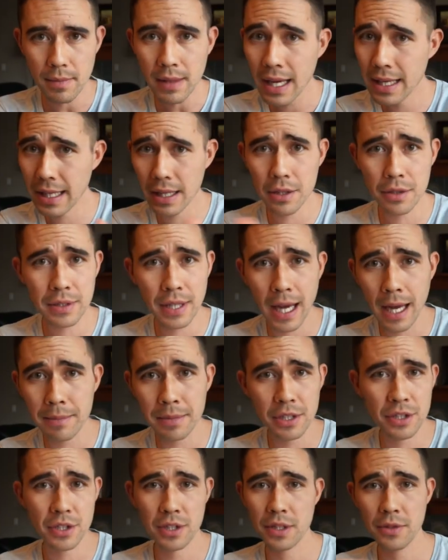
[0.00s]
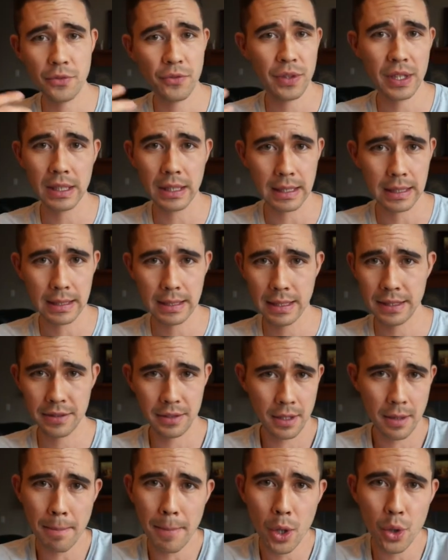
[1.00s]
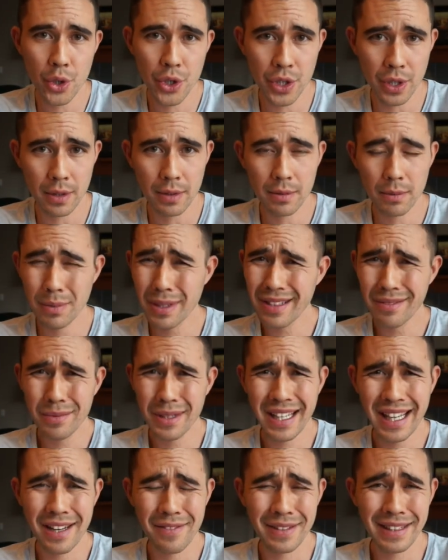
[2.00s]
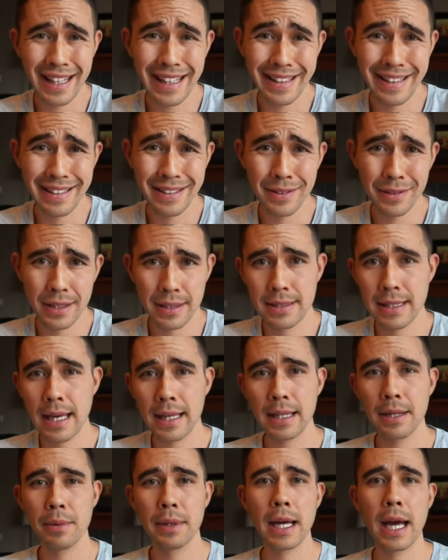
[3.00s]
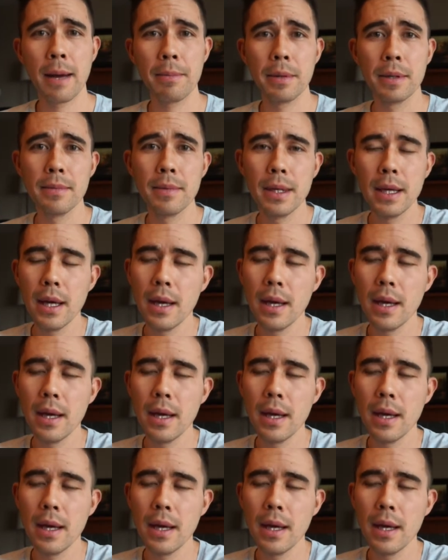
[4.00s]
And other times it's just a feeling, it's an emotion. We, we can't even link exactly what happened.